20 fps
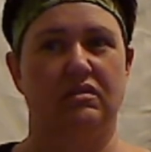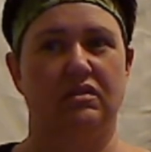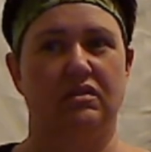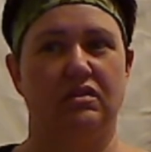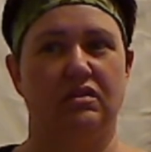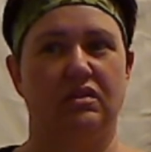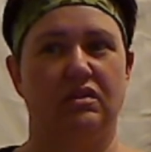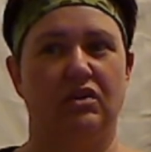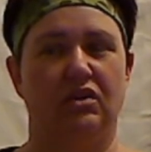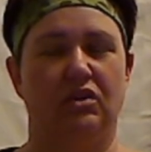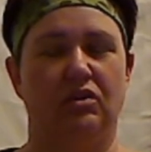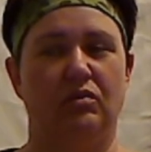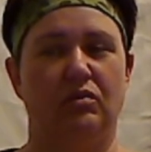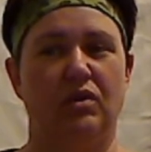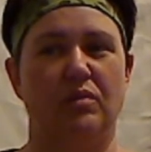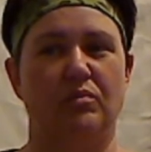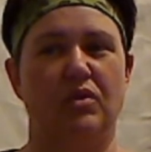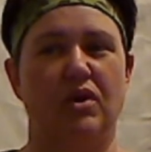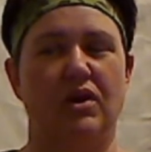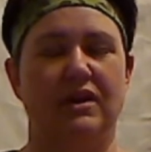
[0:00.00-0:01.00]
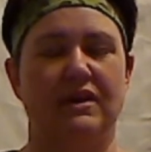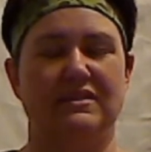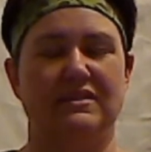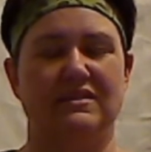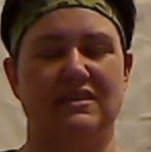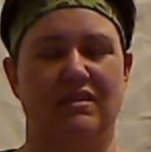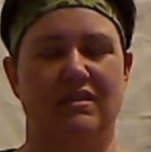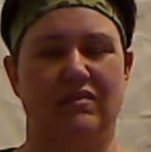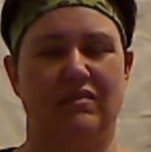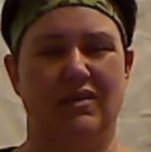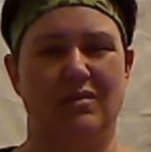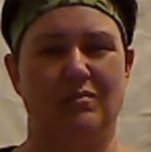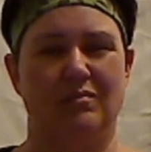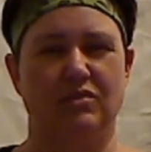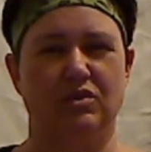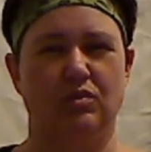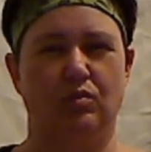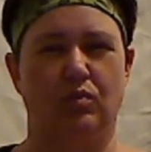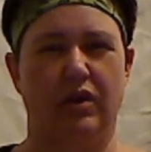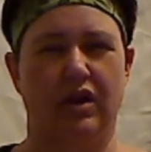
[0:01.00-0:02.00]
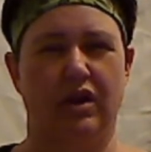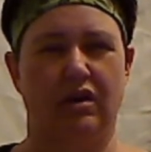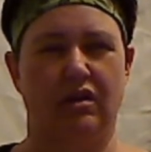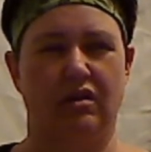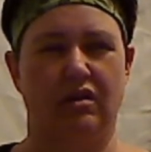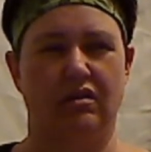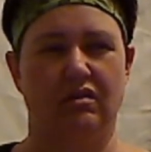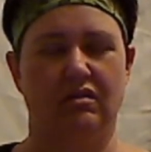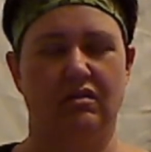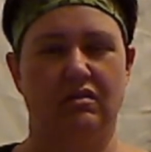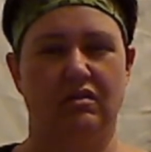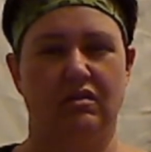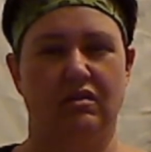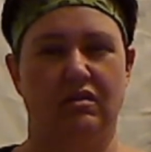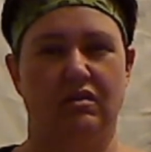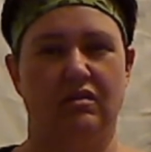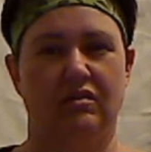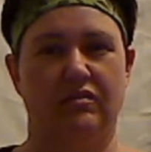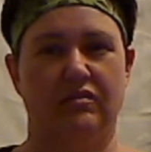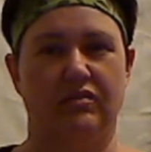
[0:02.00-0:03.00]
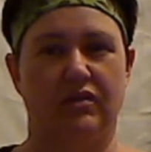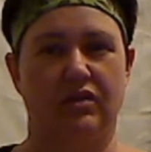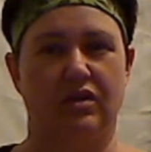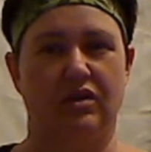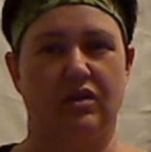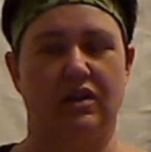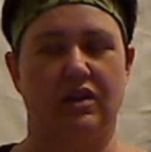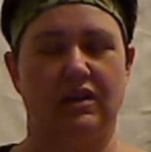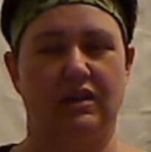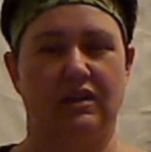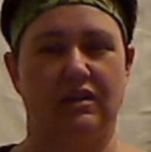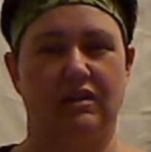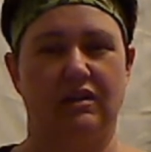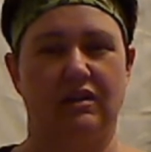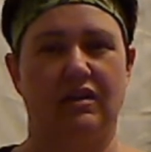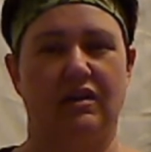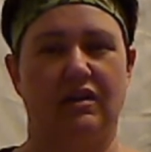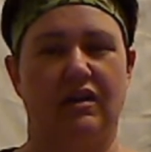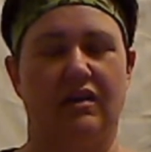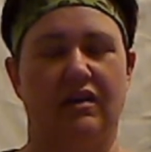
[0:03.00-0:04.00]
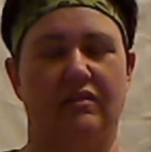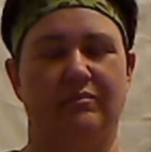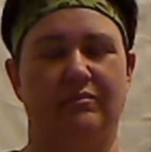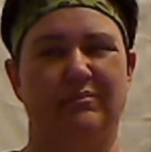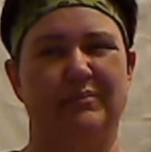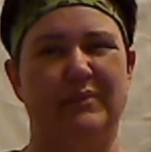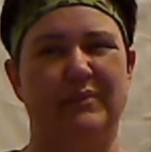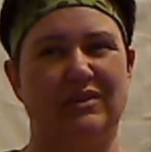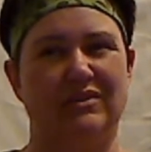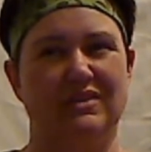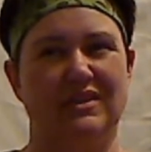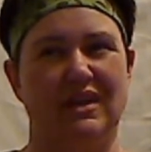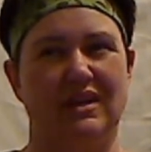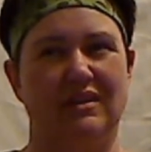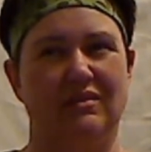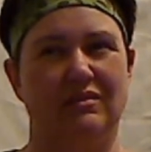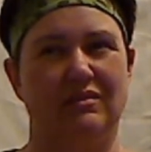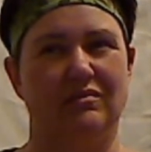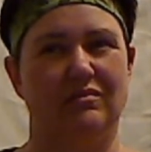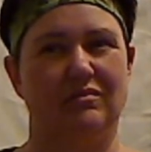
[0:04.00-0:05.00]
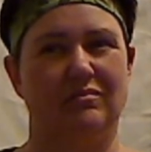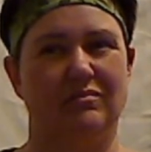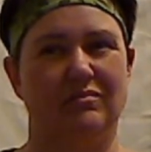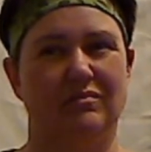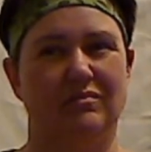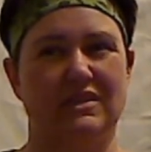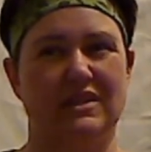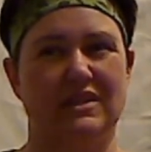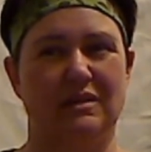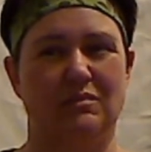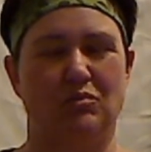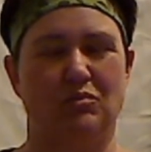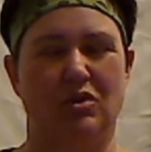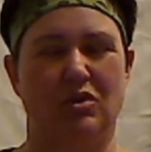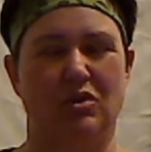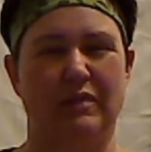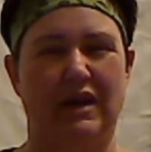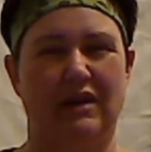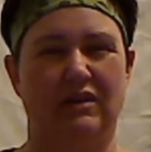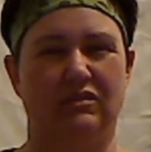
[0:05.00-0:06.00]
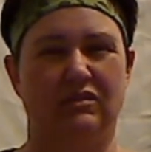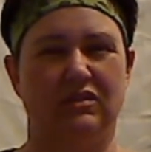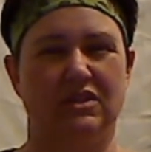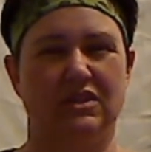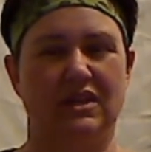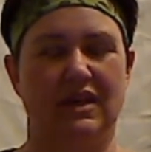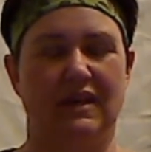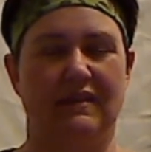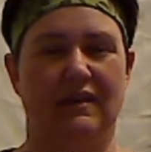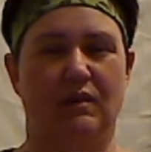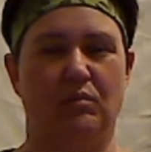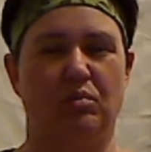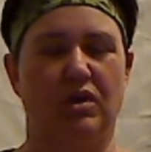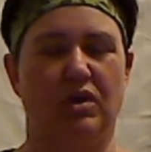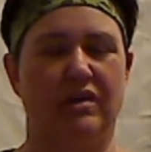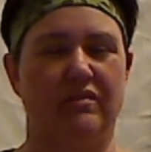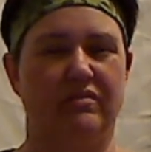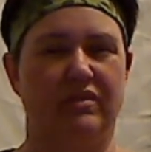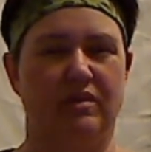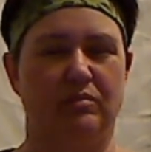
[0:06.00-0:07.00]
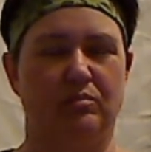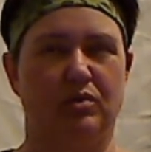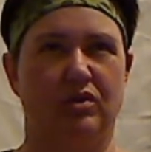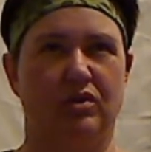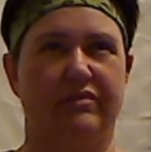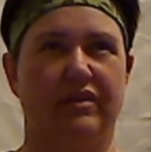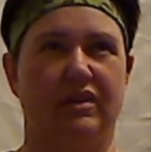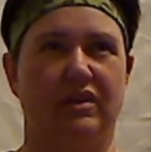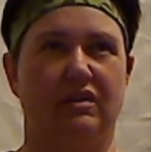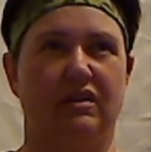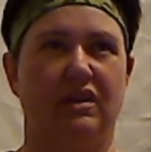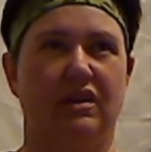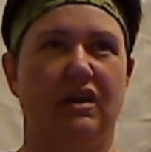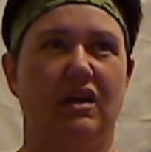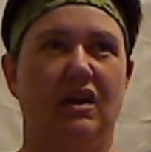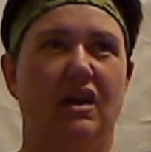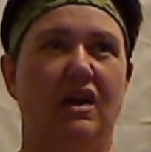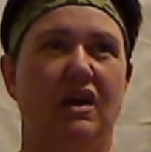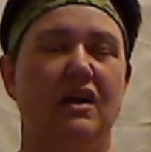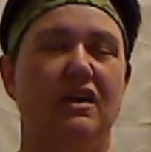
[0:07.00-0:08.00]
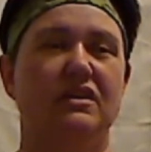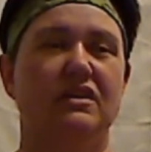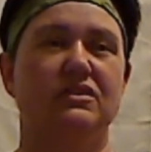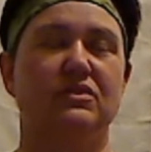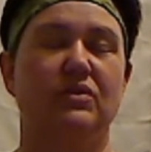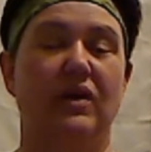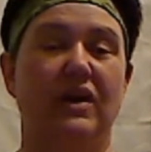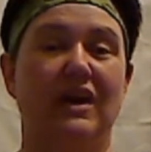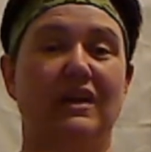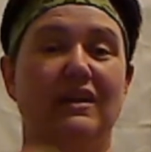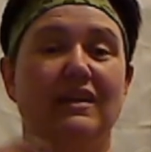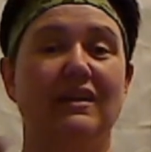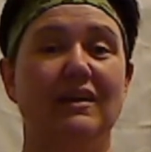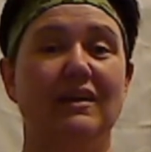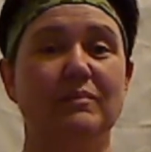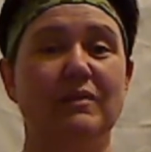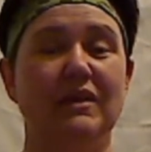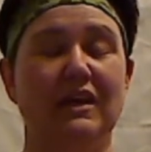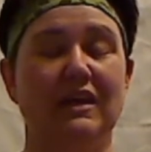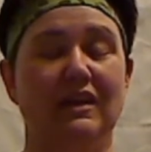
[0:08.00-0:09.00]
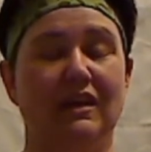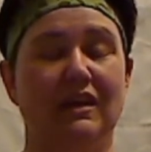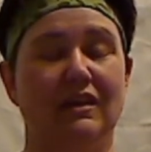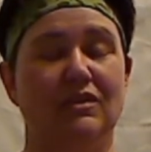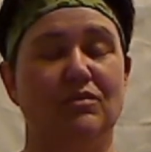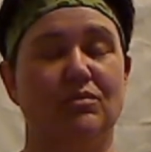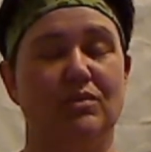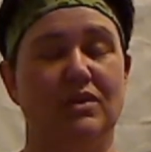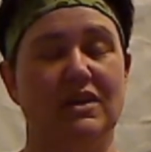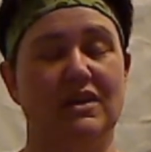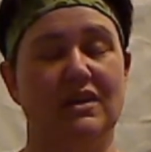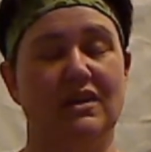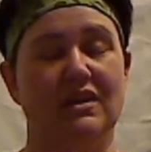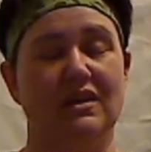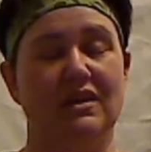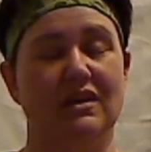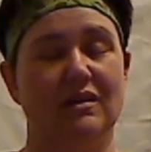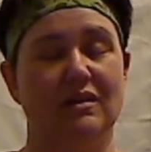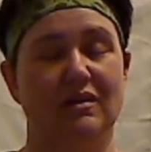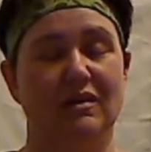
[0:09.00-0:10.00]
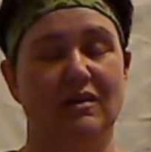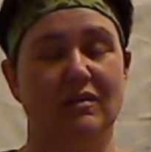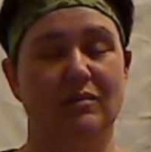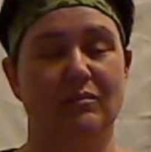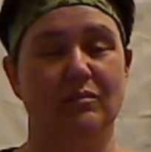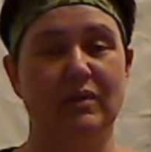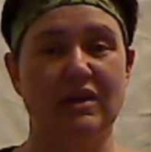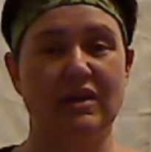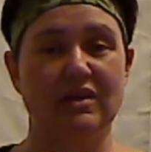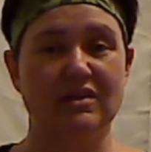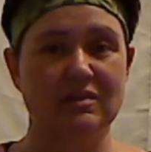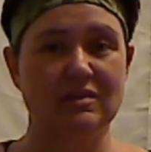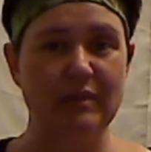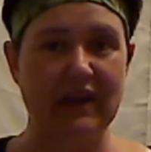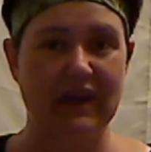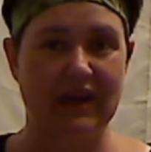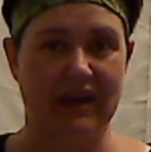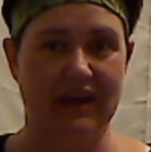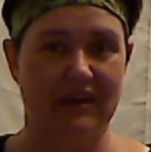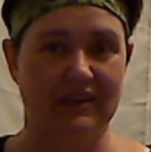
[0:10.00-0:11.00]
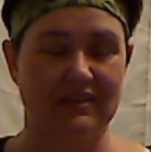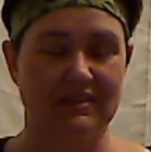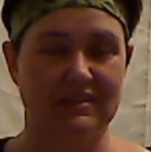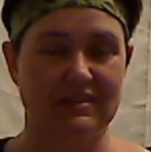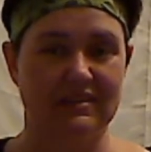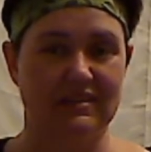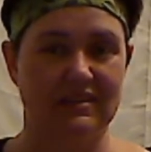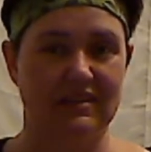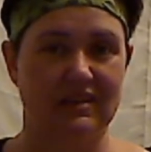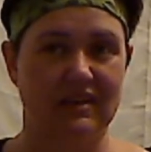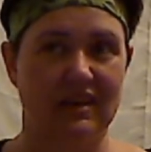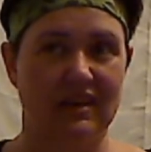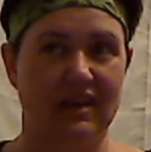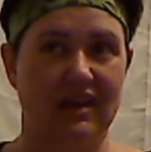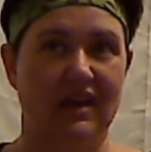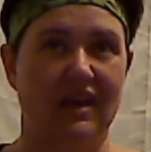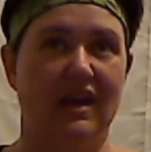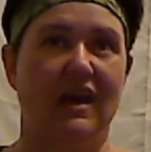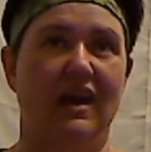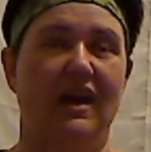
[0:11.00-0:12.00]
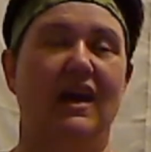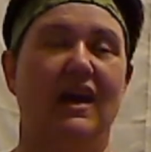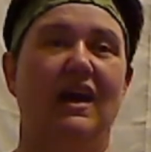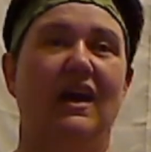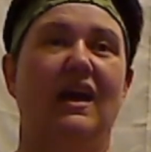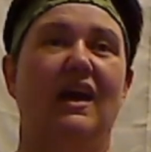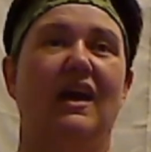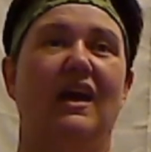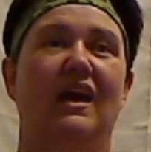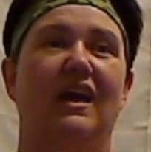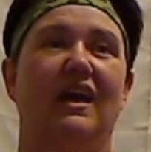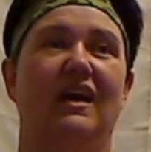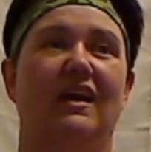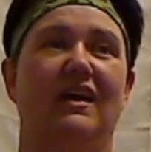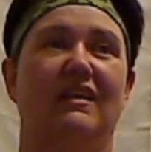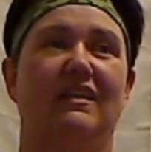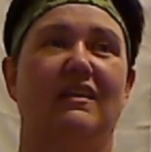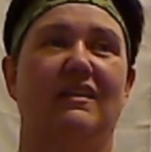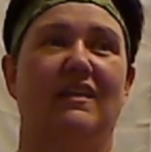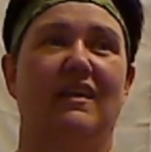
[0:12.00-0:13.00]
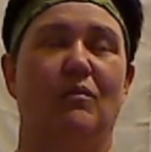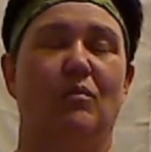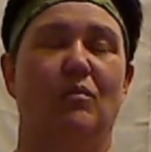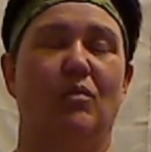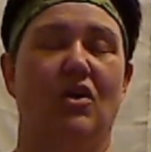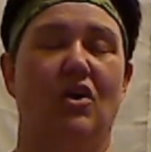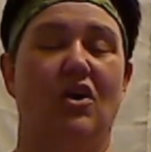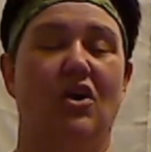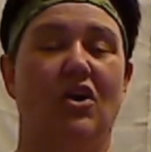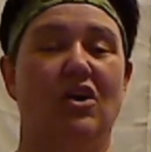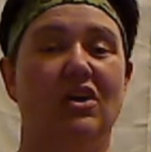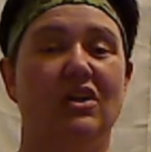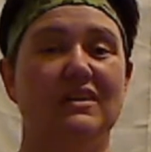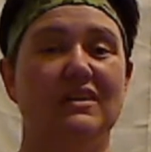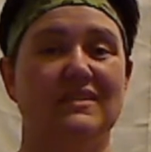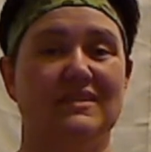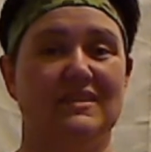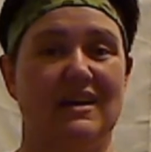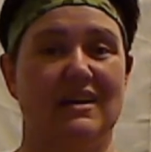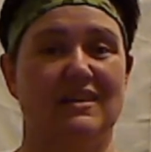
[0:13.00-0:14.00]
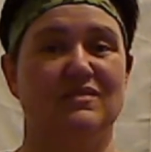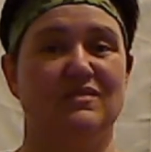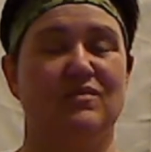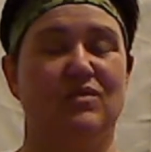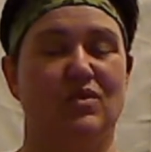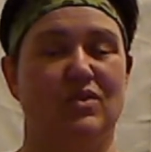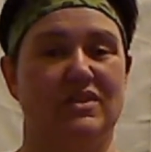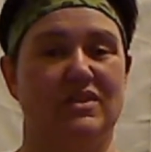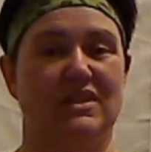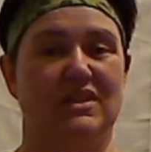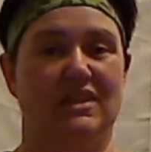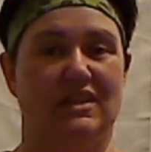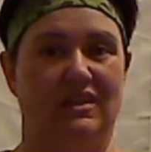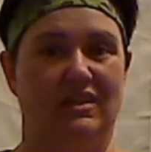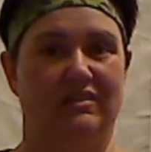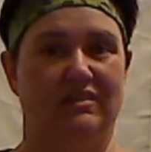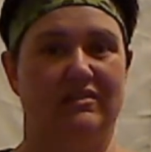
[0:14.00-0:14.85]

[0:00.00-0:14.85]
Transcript: I'll probably save them to wear for about 10 more pounds, and they'll probably fit perfectly. So I ended up getting 3 pairs of pants, and they were all a size 14.